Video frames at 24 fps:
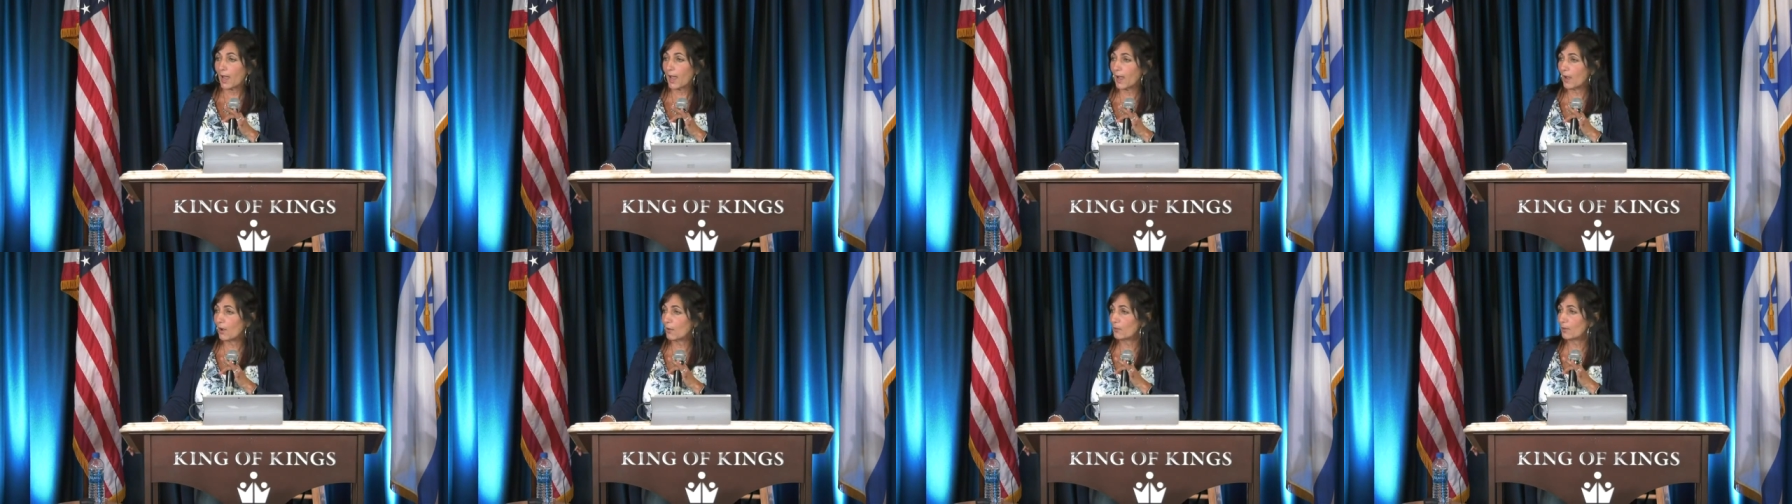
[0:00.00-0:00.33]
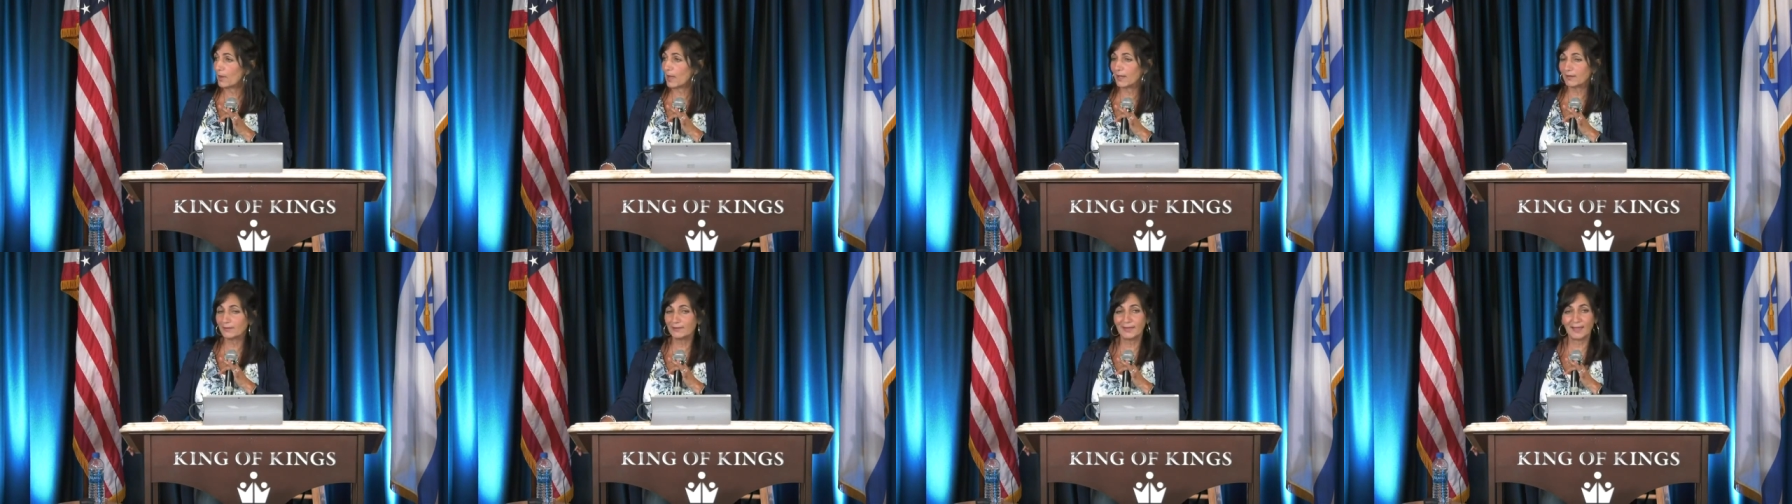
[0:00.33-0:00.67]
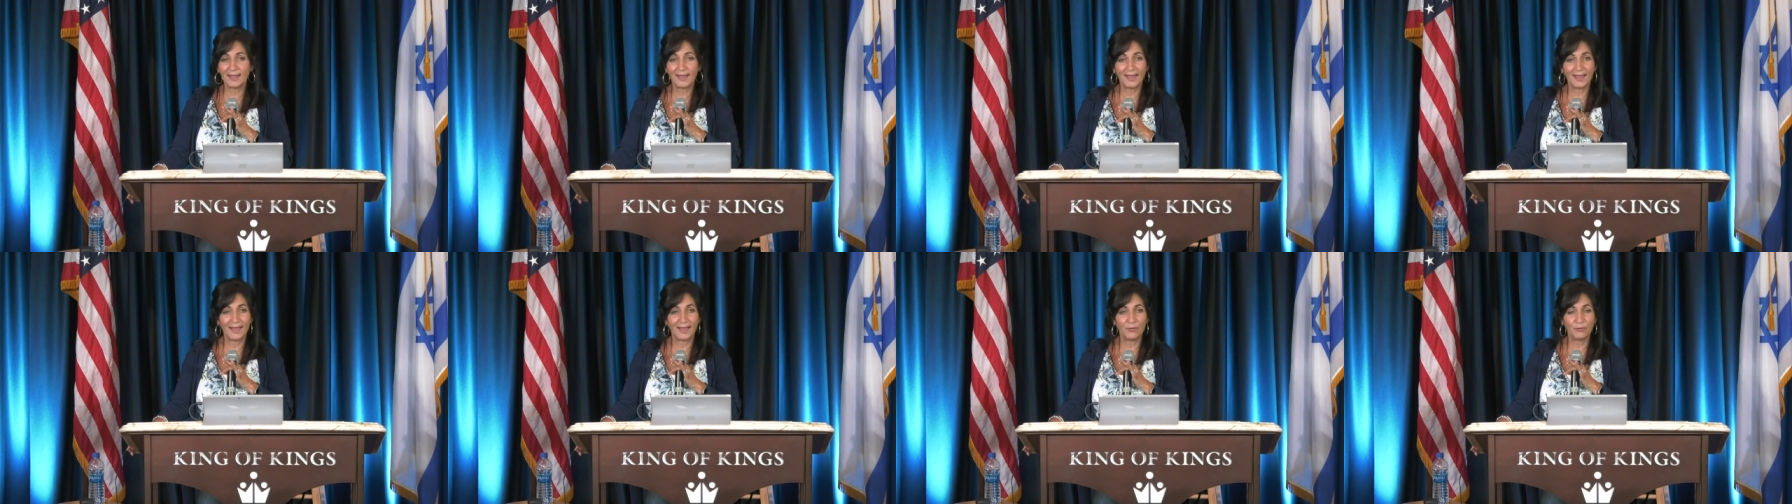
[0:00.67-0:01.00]
How
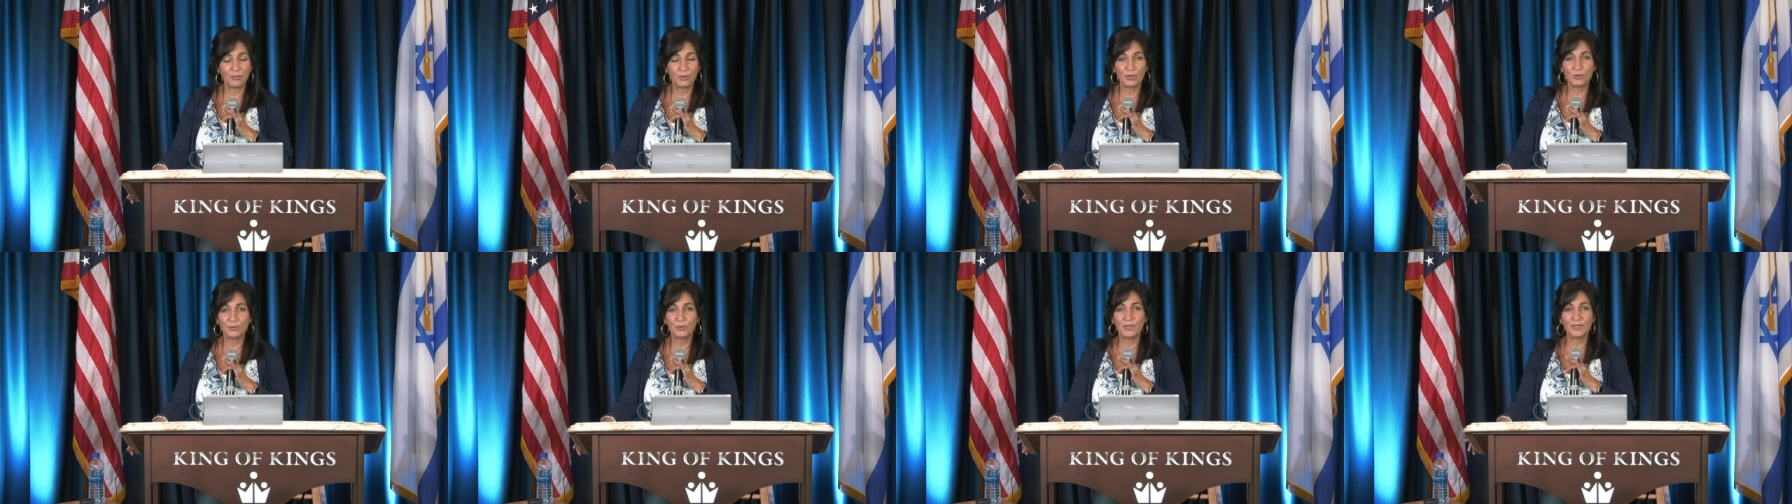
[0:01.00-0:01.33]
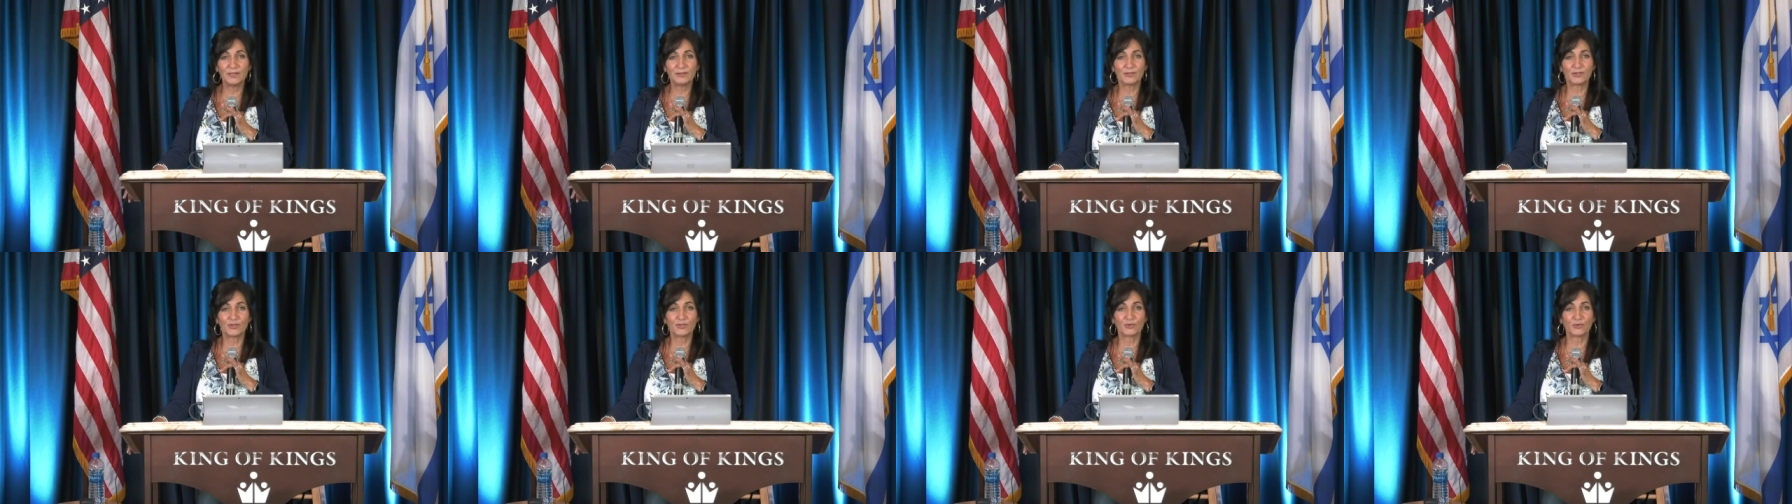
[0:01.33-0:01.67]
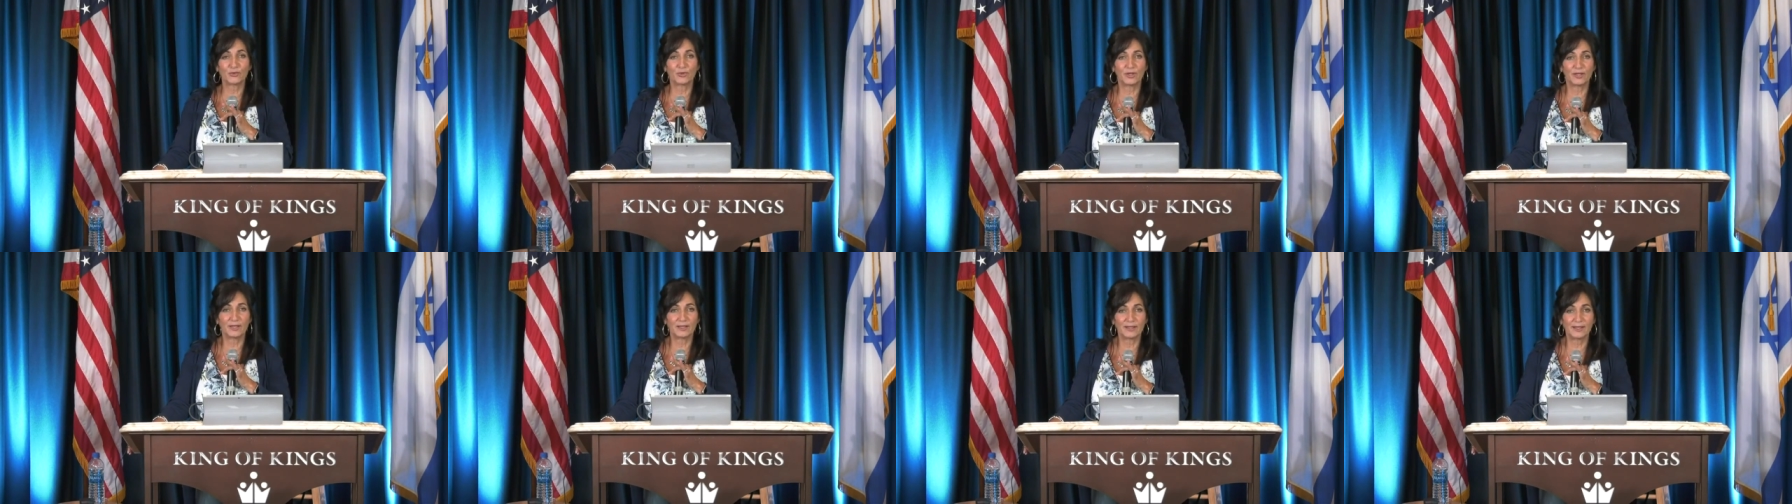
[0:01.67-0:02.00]
about that? What are we
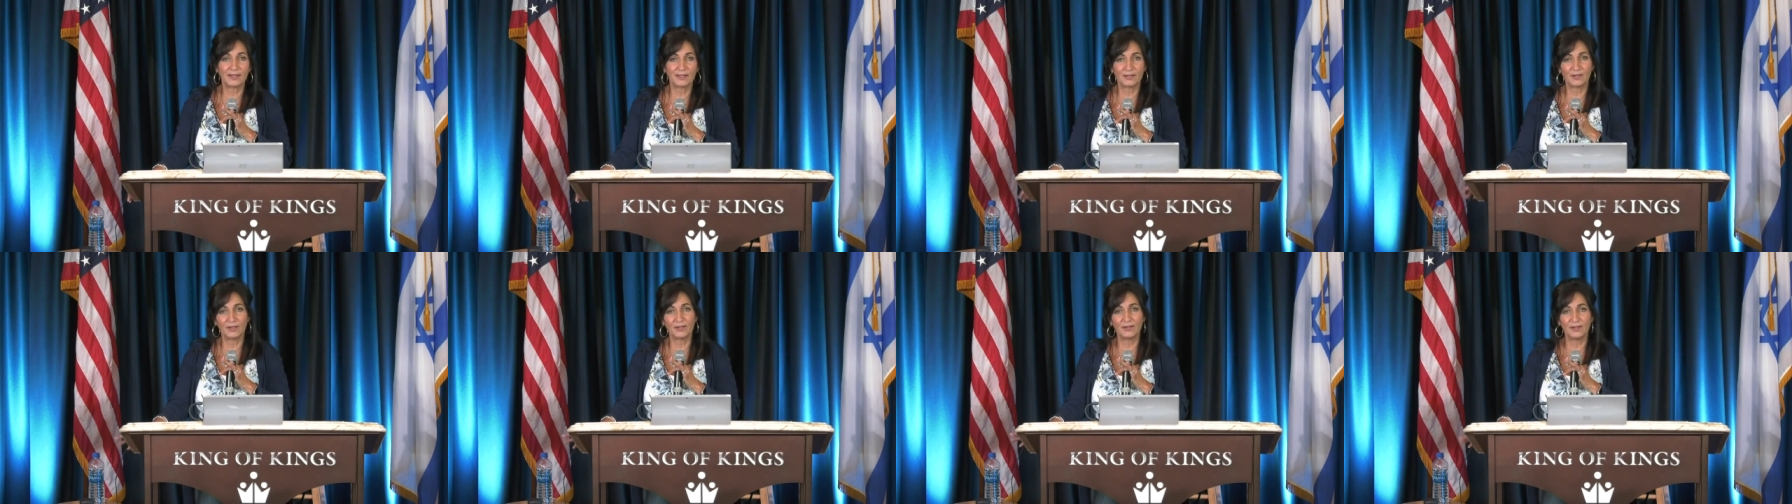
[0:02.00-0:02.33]
destroying